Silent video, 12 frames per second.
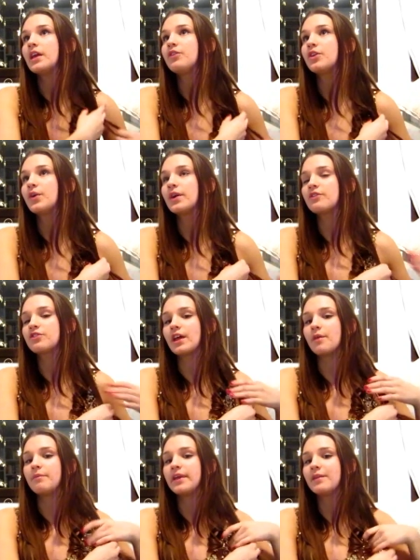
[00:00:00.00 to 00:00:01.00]
you're going for
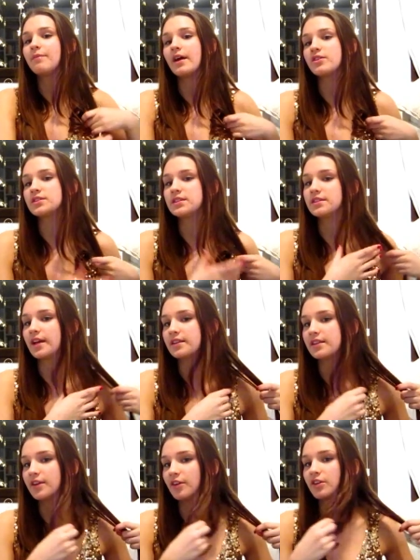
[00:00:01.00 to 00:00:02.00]
that big, bouncy,
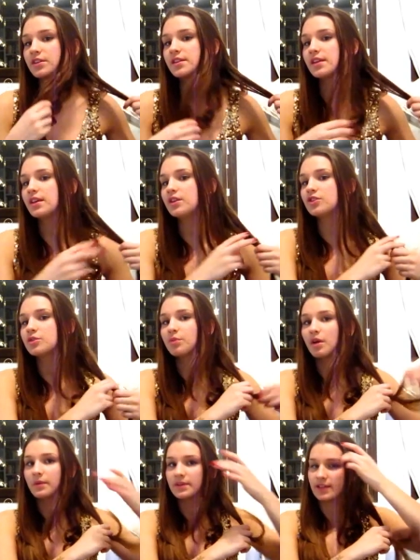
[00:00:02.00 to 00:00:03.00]
sexy curls thing, you should
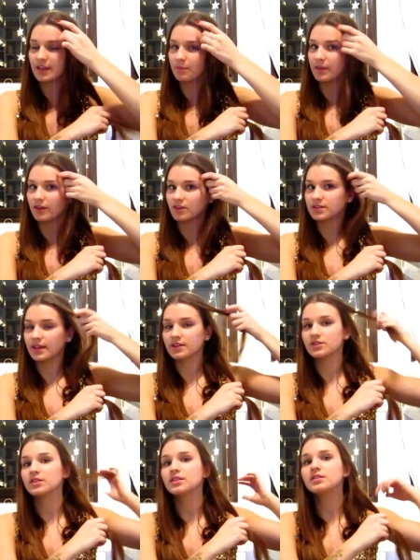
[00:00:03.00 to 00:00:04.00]
probably take bigger
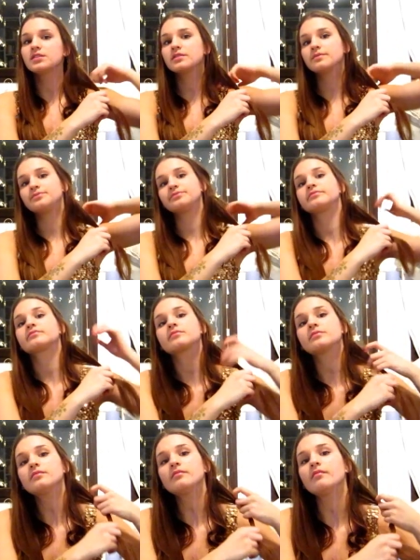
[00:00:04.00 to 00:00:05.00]
sections.
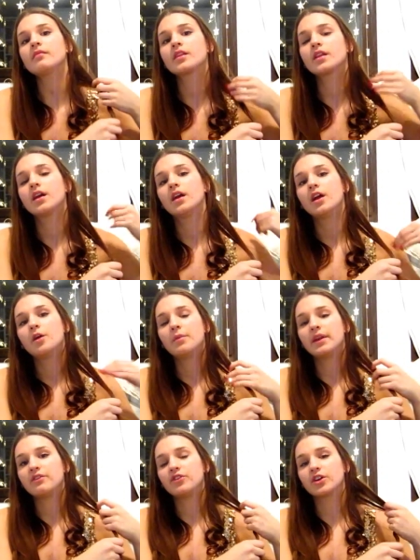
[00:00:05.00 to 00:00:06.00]

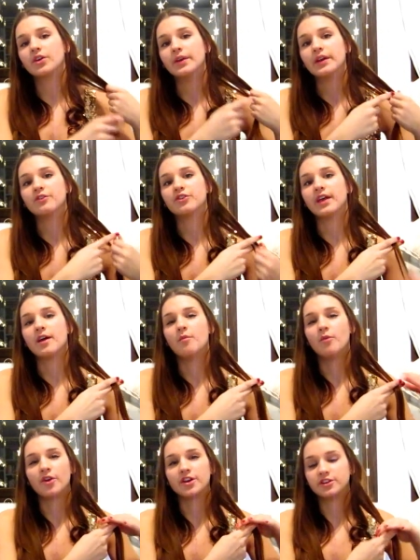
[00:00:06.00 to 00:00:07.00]
But if you're going for that
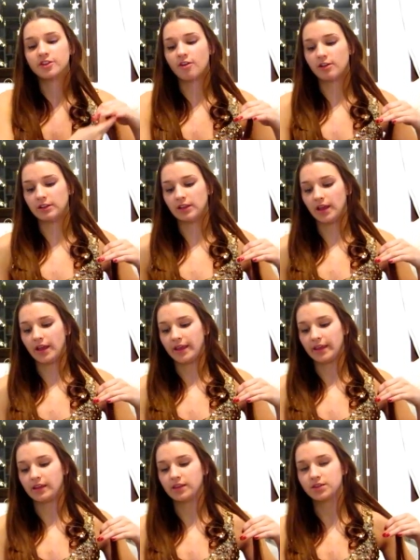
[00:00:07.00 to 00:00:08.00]
more
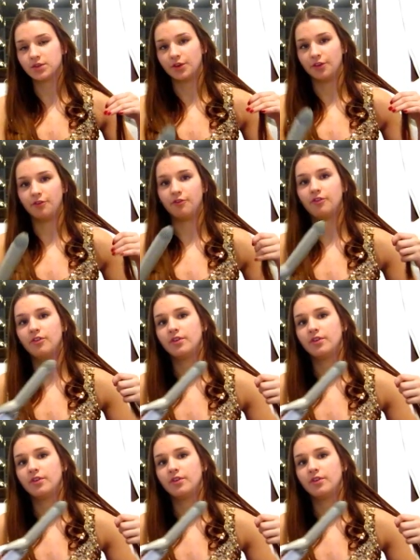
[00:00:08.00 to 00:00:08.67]
doll-like, sort of